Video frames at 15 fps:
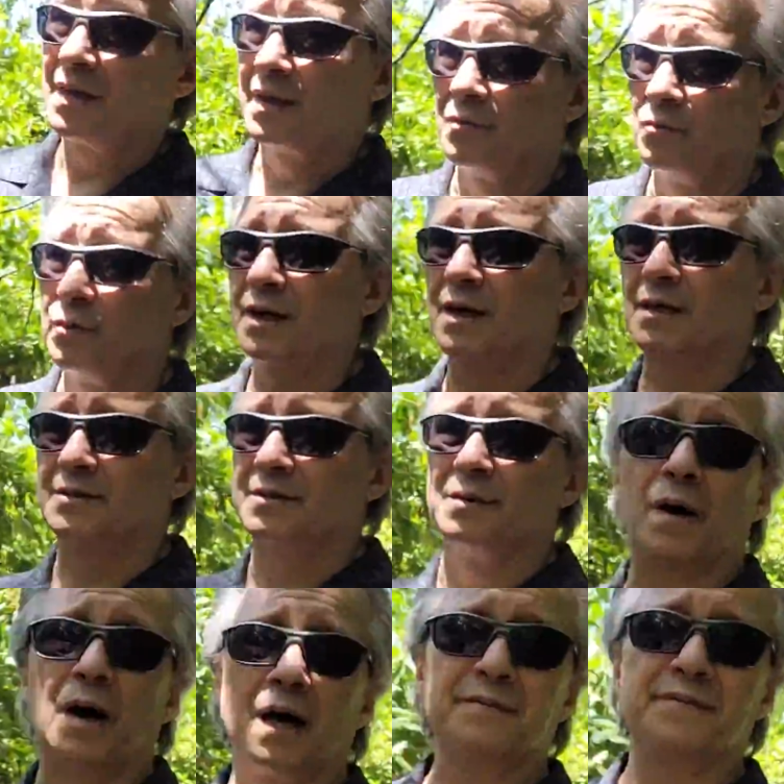we got some
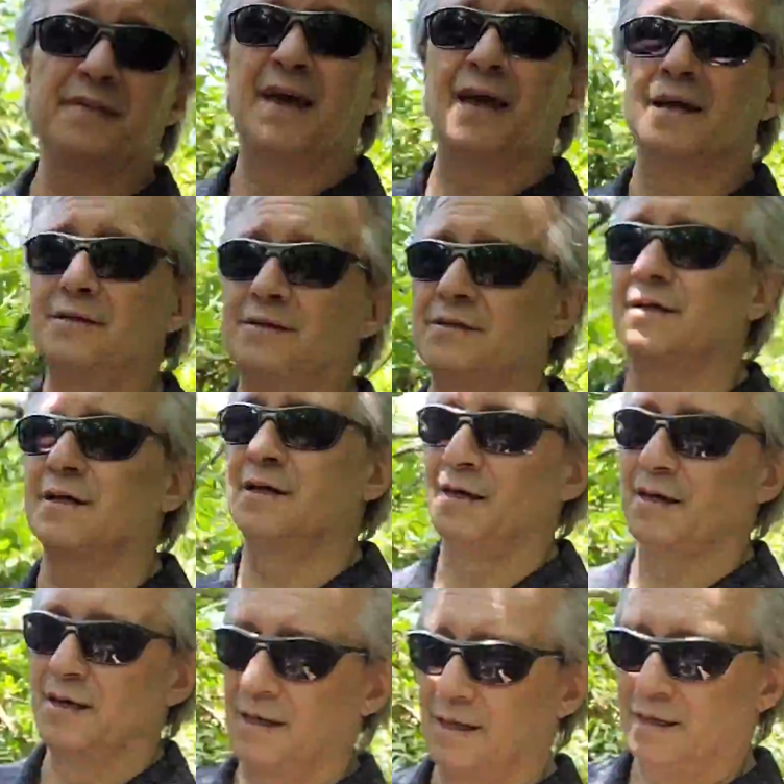hot days.
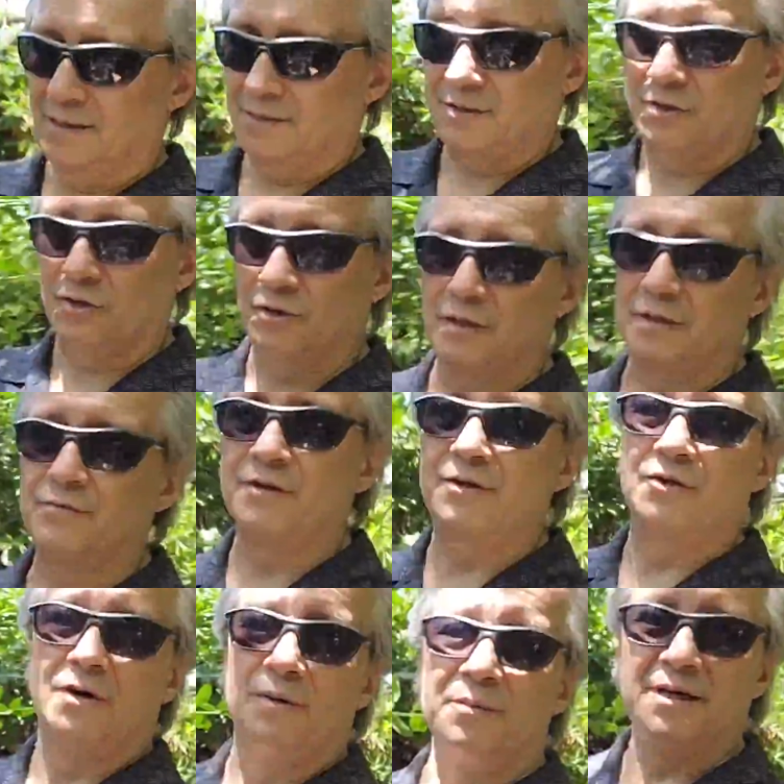So even
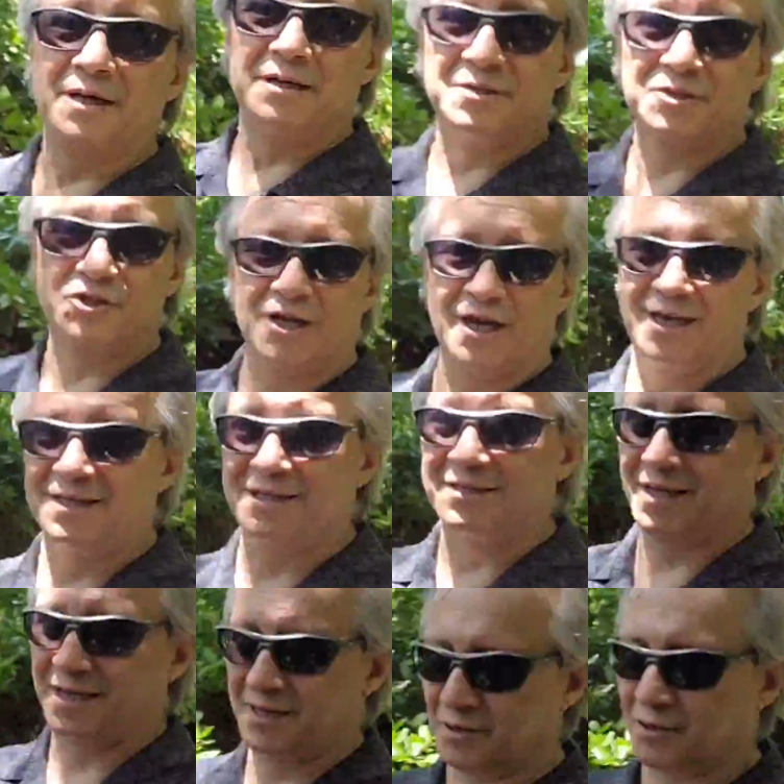though I'm here in the shade, it's
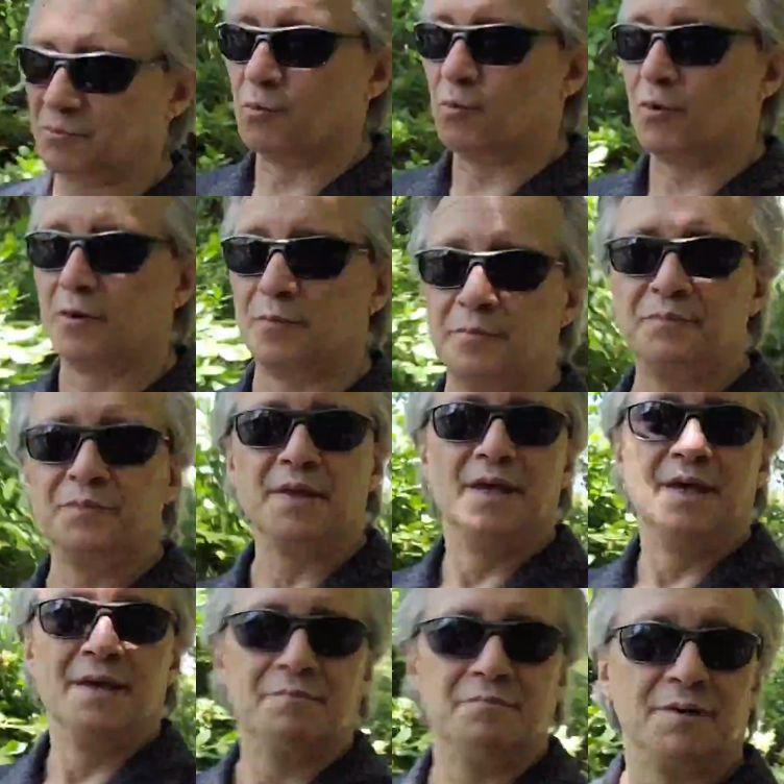getting warm.
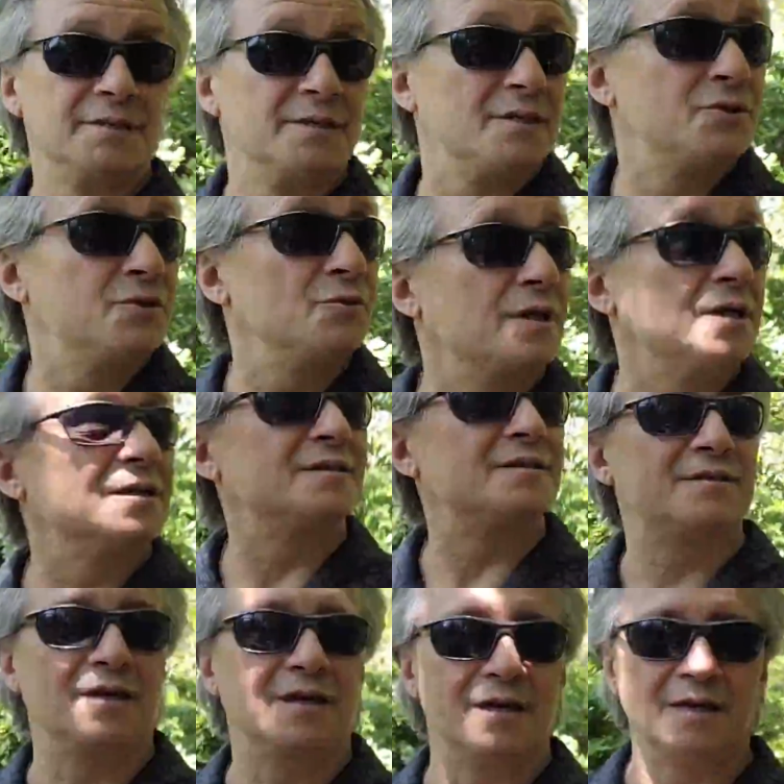But as you can
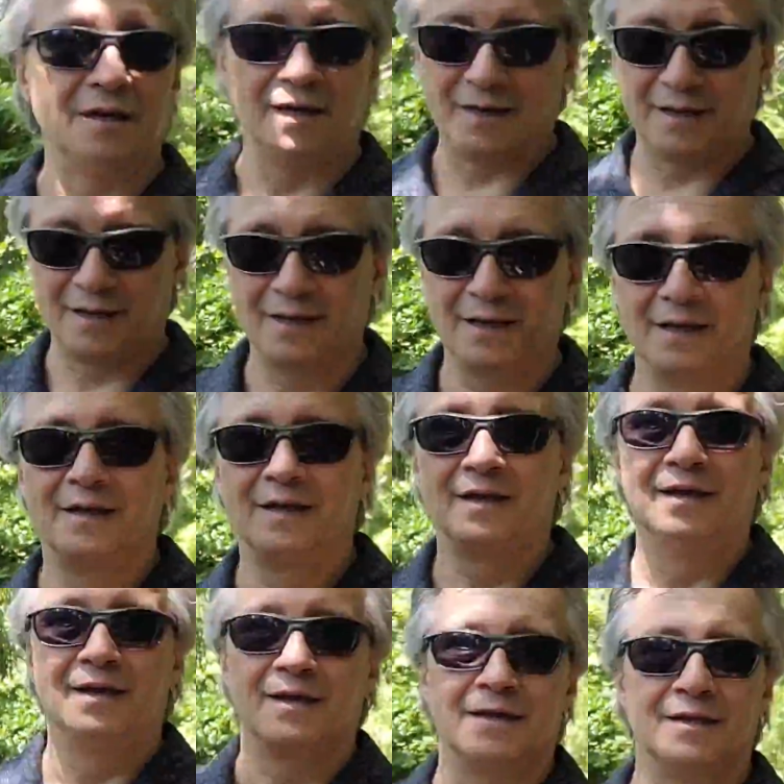see,
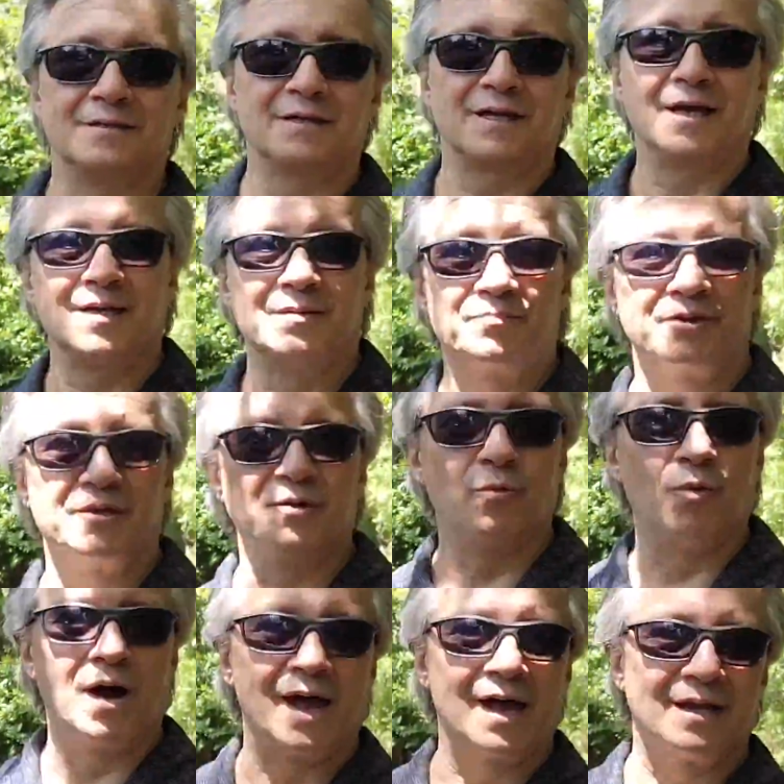it's getting pretty
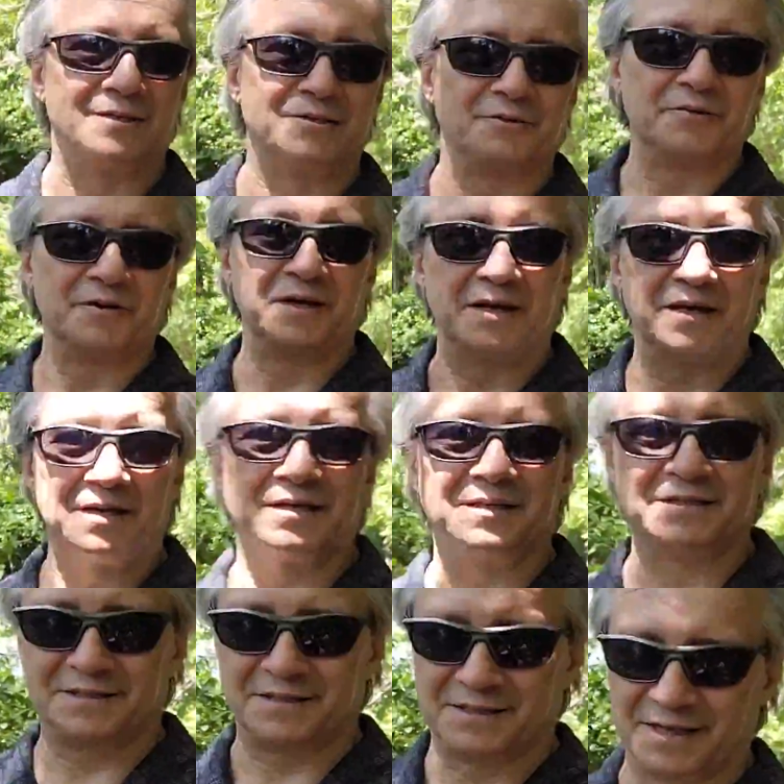wild over here.
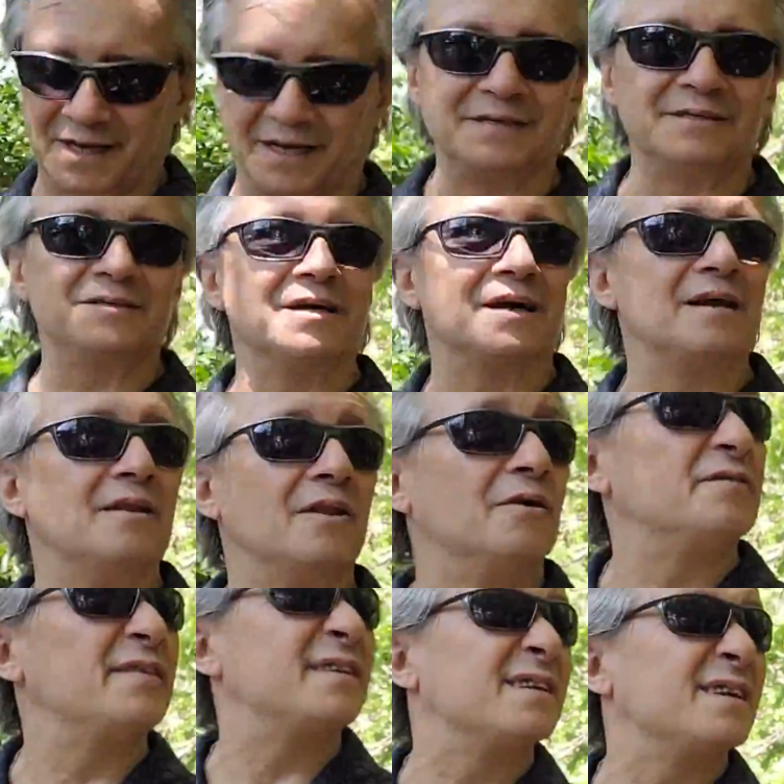It's nice, I
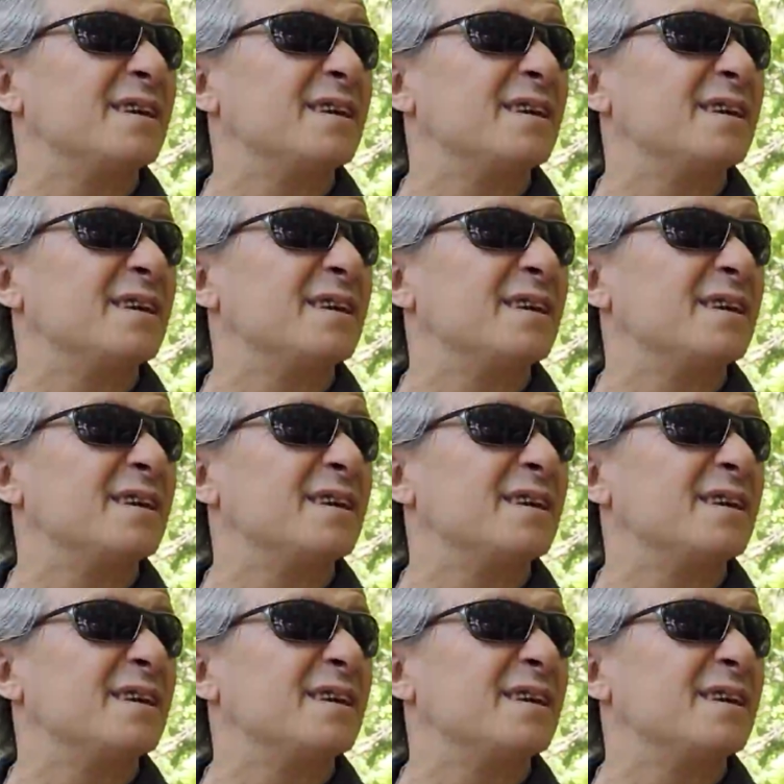love it.